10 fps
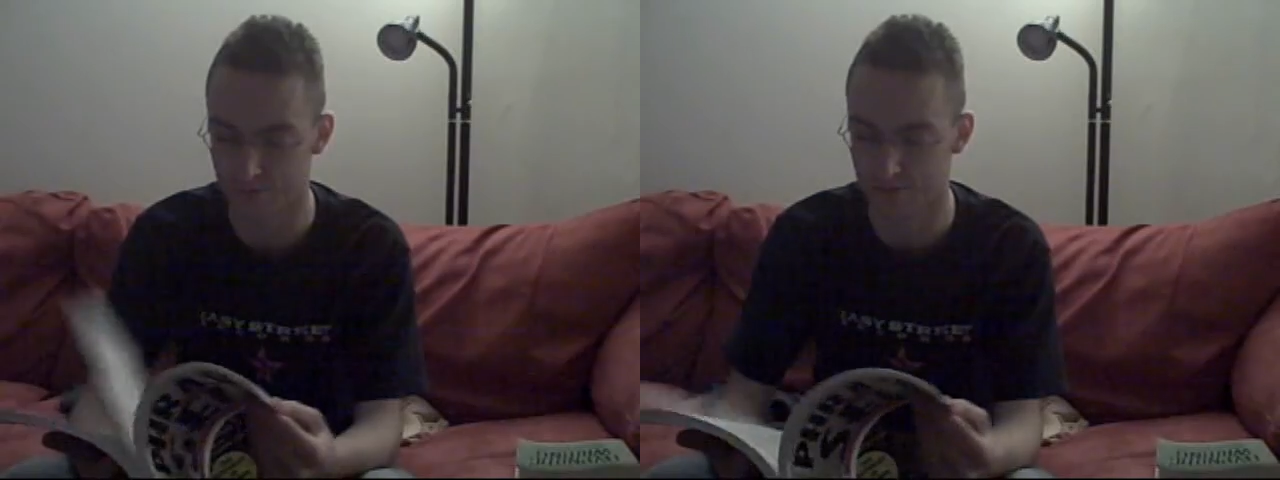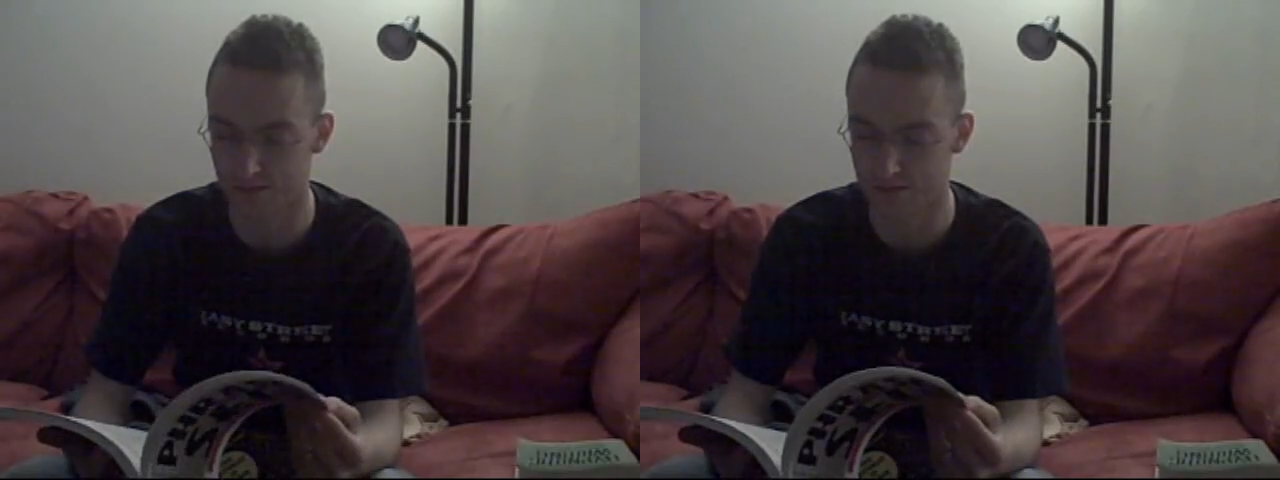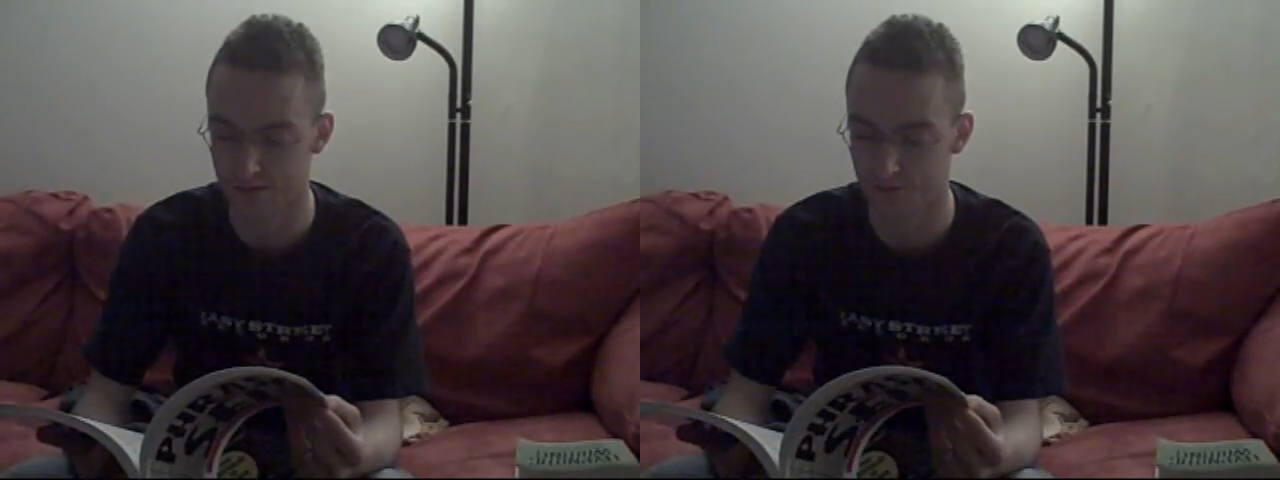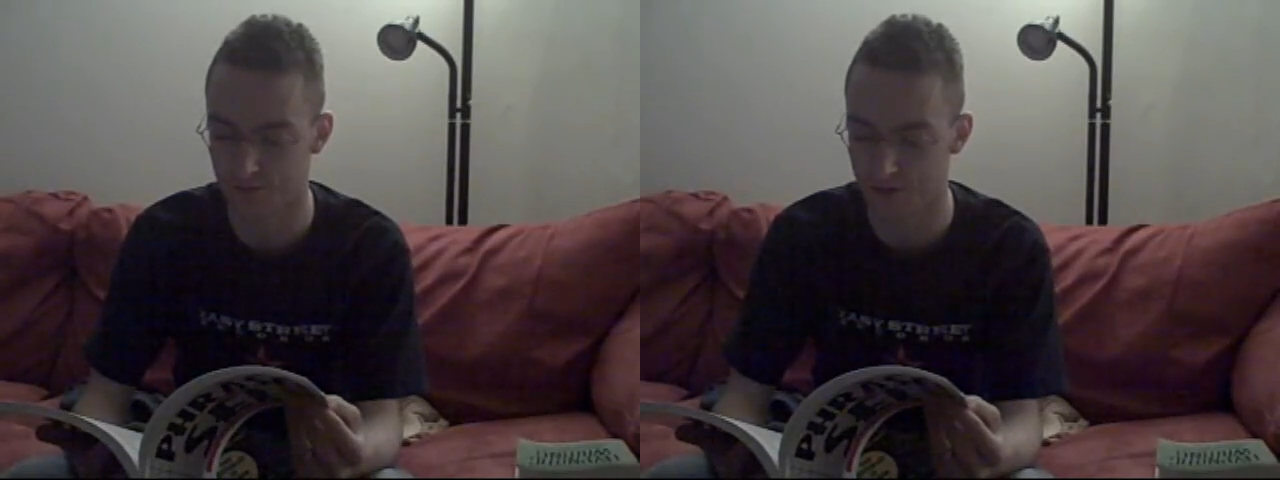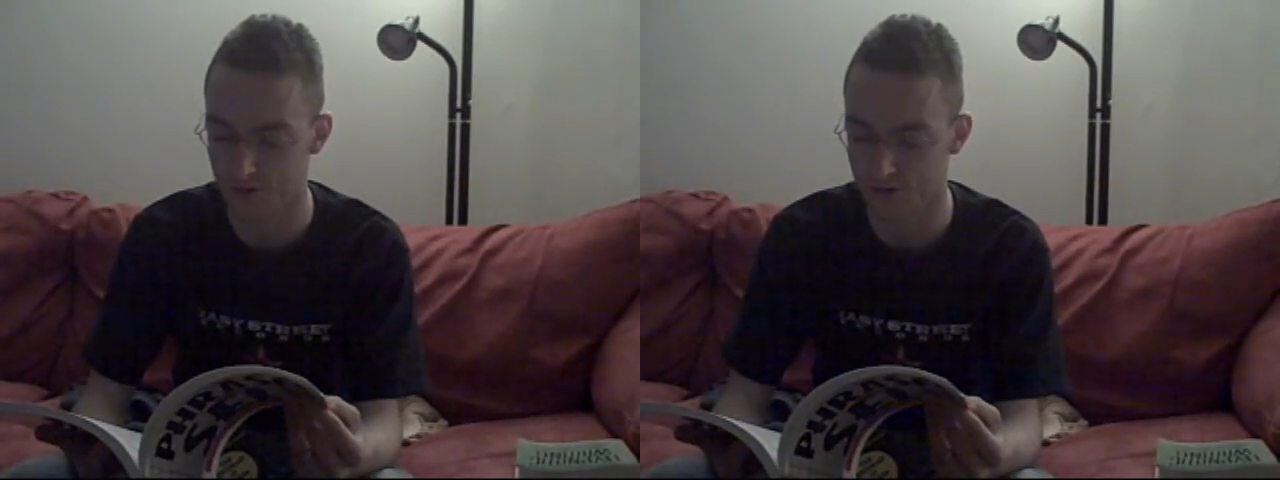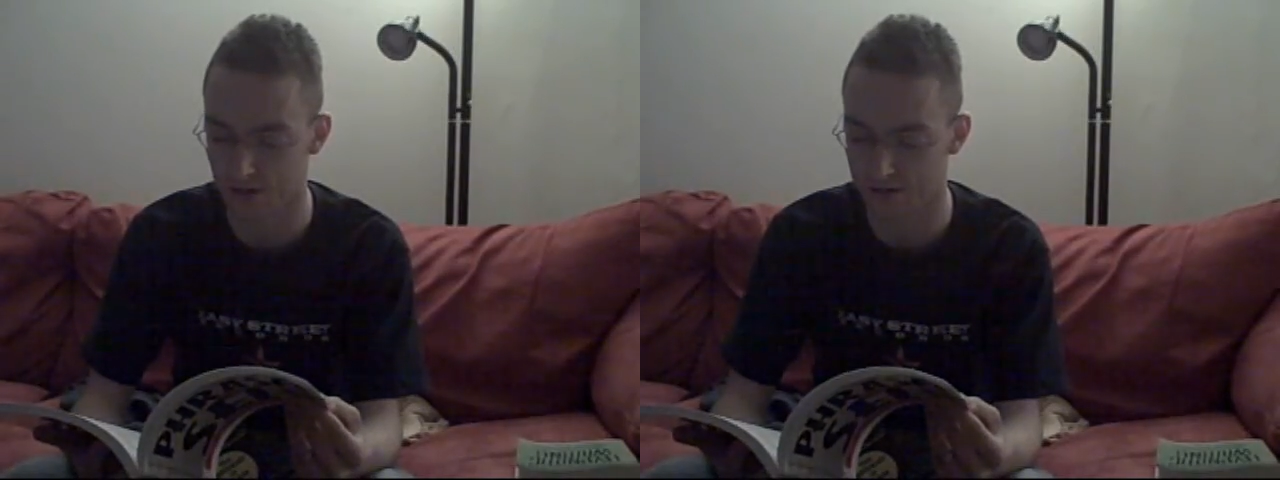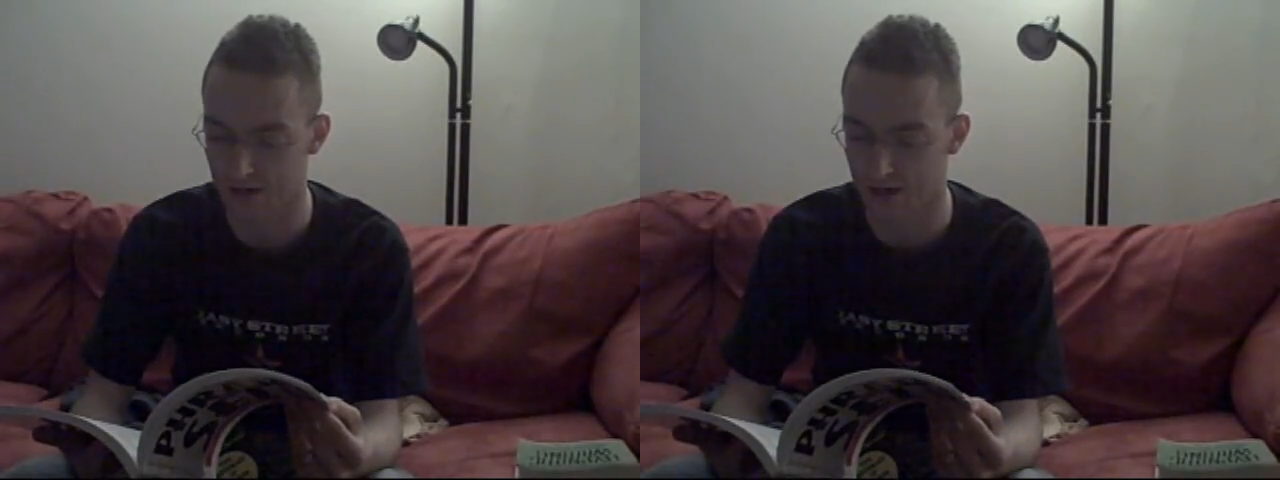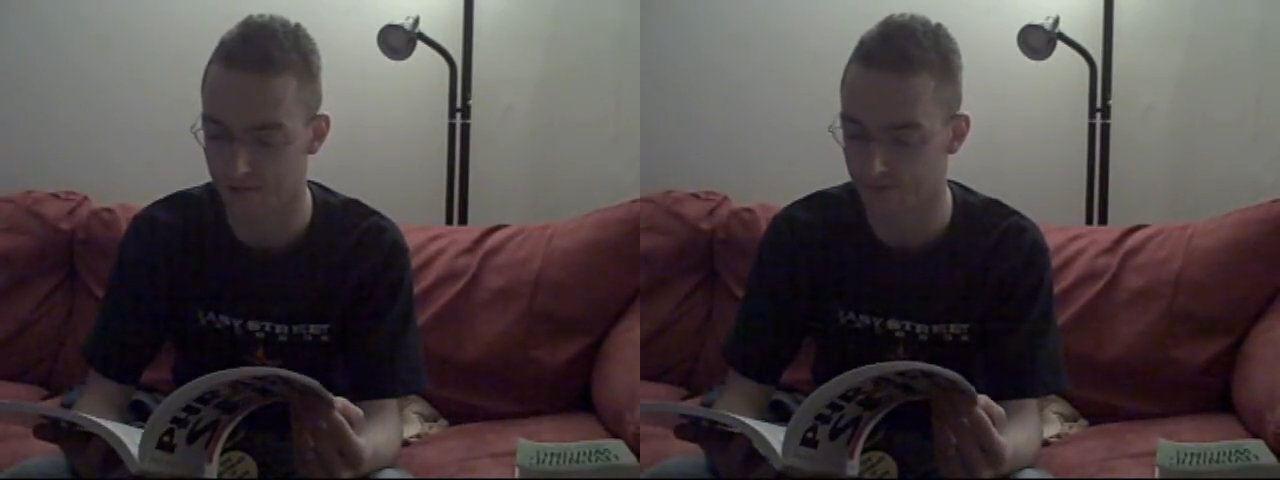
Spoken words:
Some different features like that.